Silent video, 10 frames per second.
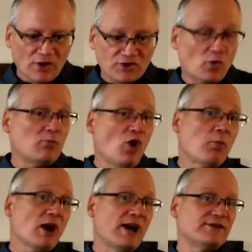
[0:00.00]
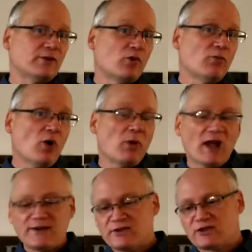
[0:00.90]
So we're mobilizing. We're
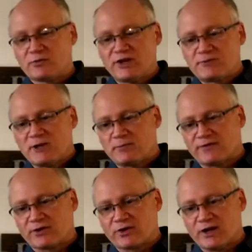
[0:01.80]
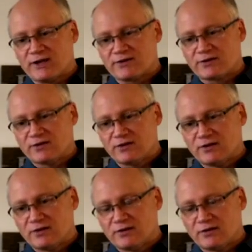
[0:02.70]
mobilizing to reach people for Christ,
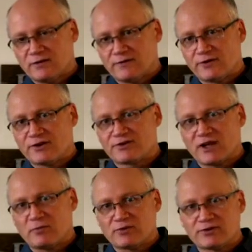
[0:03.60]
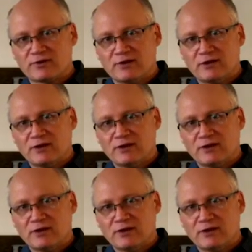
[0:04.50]
for disciples.